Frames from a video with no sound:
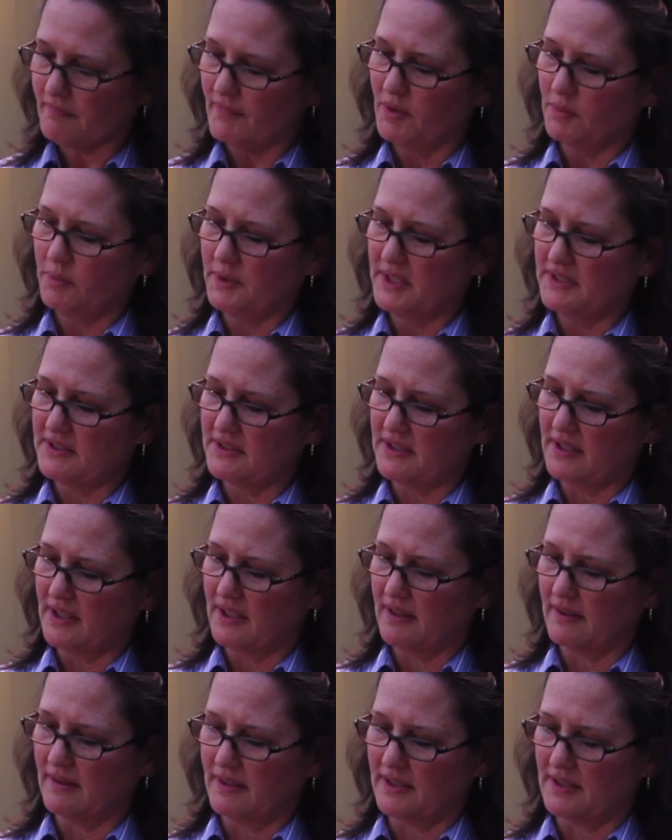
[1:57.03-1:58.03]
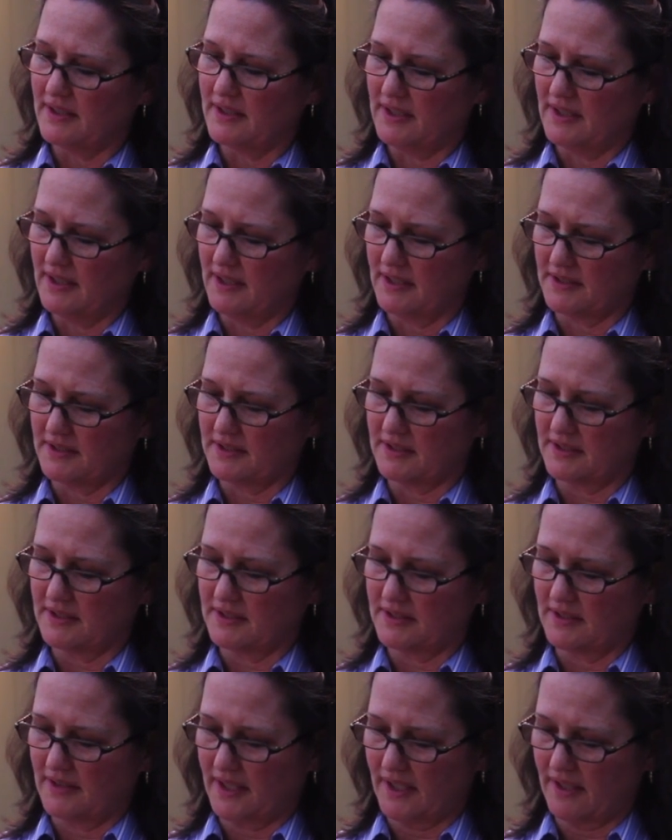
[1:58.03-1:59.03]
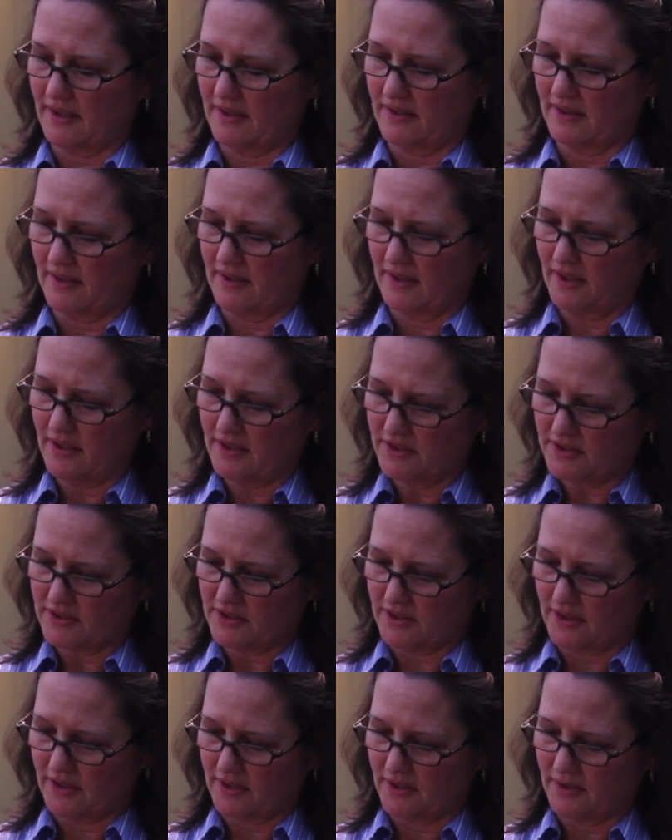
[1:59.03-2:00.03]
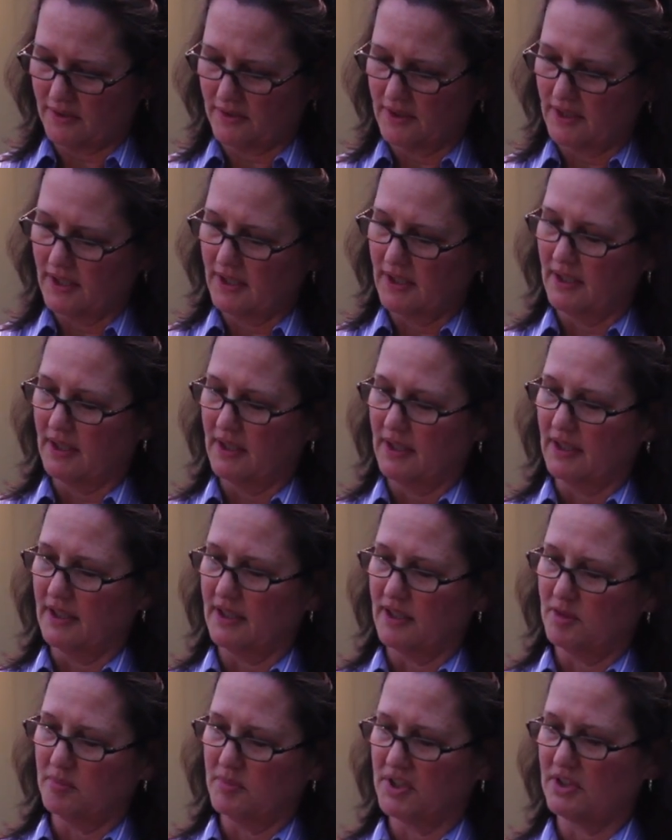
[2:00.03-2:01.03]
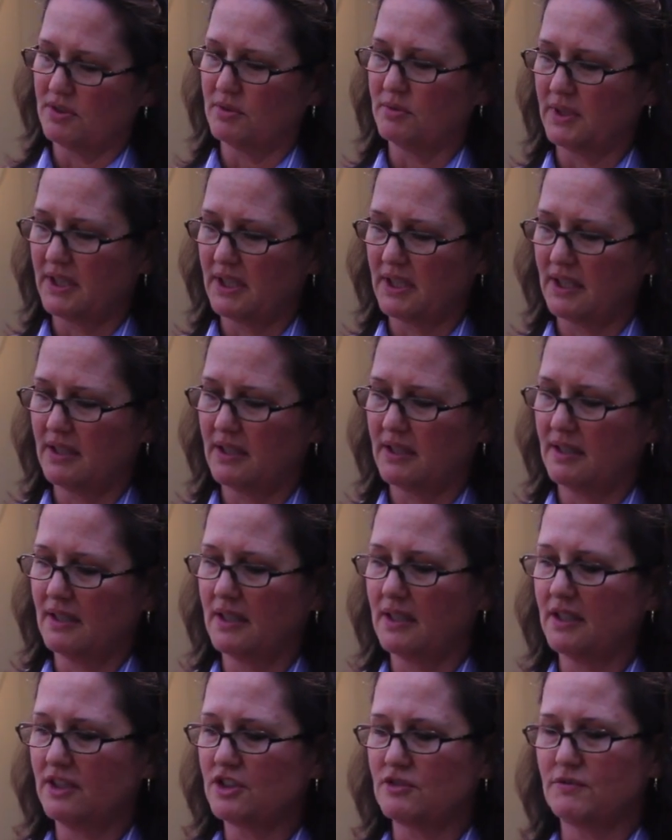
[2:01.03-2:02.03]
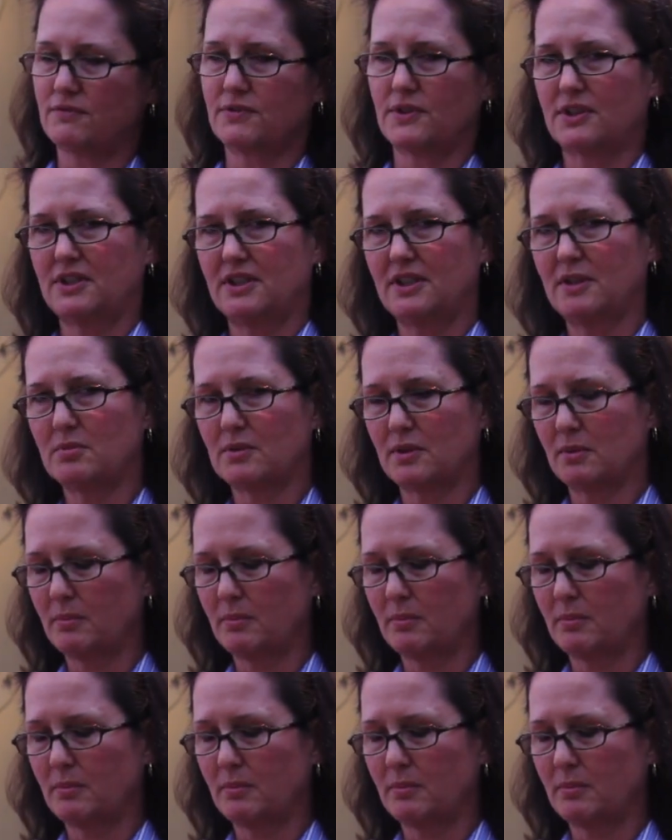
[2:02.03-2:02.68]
we see the discs that are also in between each vertebral